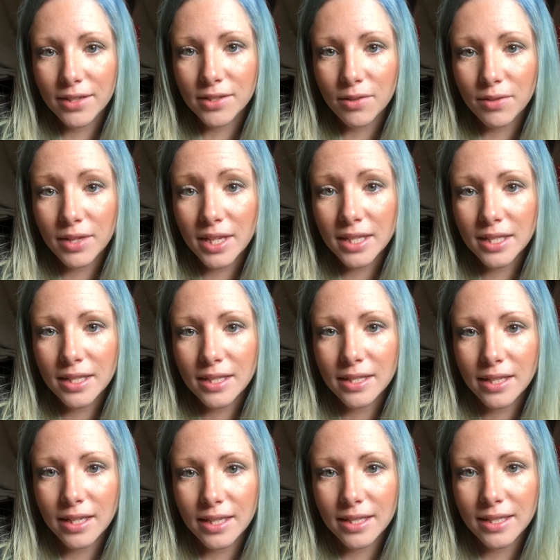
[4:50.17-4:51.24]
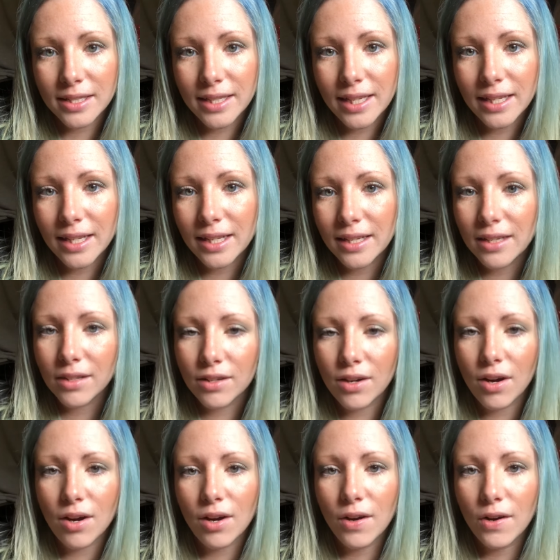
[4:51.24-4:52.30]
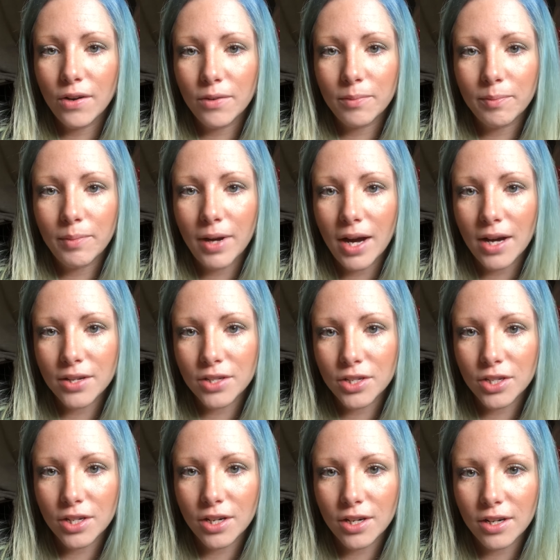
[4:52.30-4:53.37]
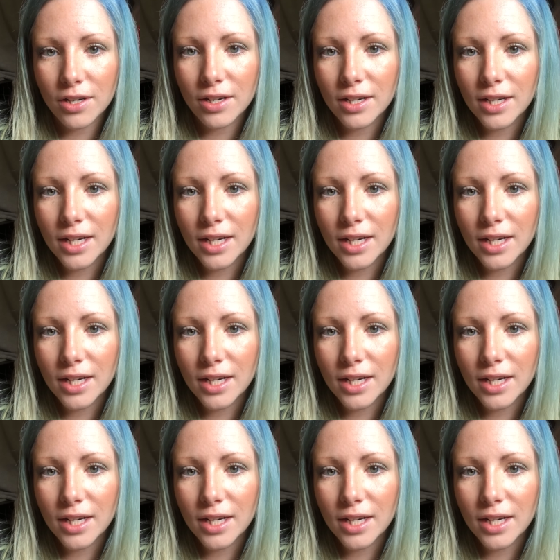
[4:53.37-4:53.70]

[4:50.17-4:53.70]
So this is in a seated, calm posture,